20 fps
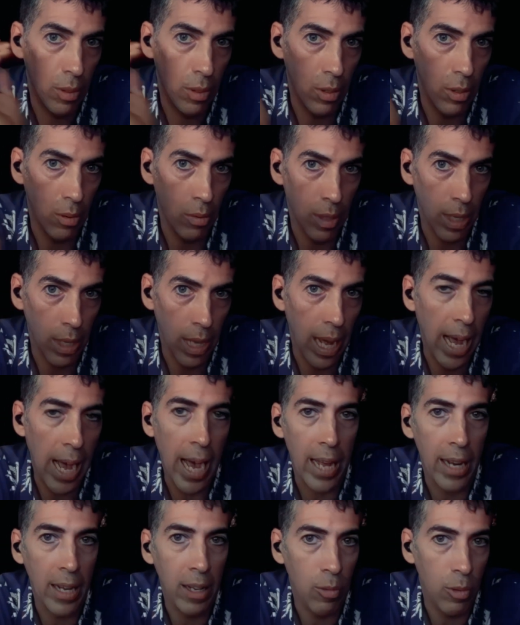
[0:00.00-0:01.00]
you know, the
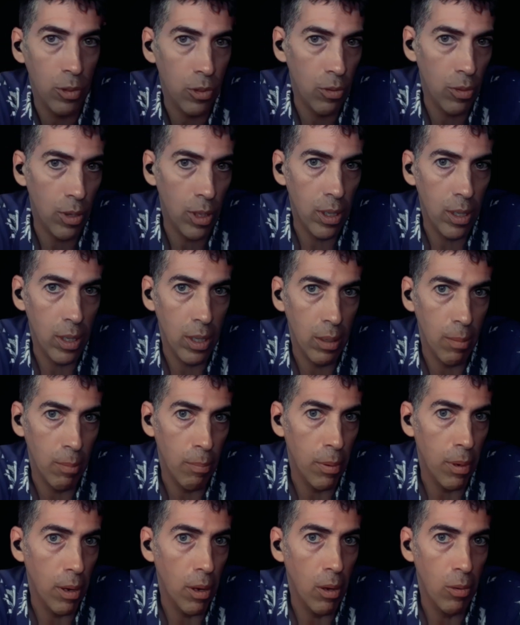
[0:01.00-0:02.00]
attic was created in the
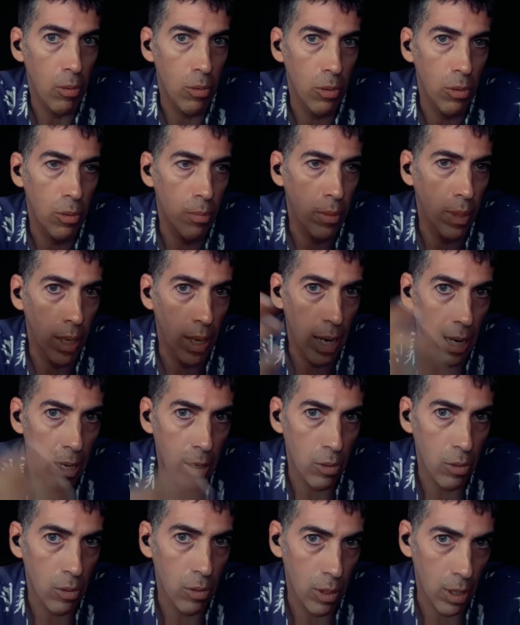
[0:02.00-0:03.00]
ballroom. The
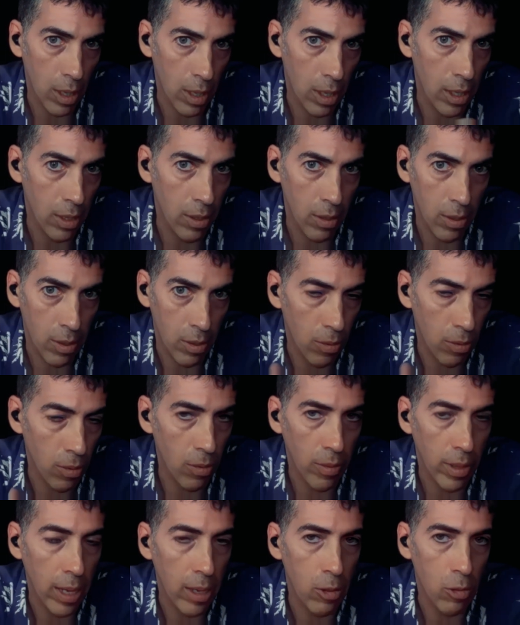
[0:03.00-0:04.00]
house, the
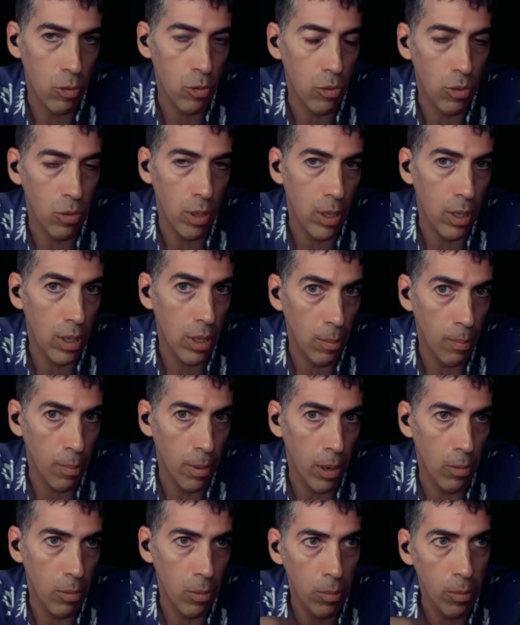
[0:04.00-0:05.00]
interior of the house was created in the
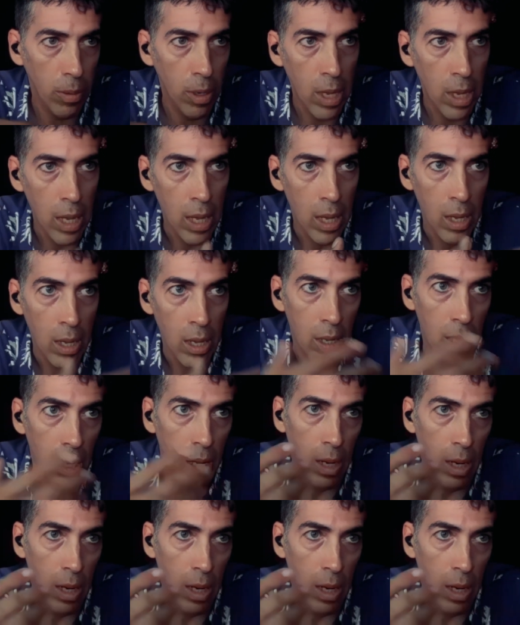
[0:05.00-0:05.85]
ballroom. Oh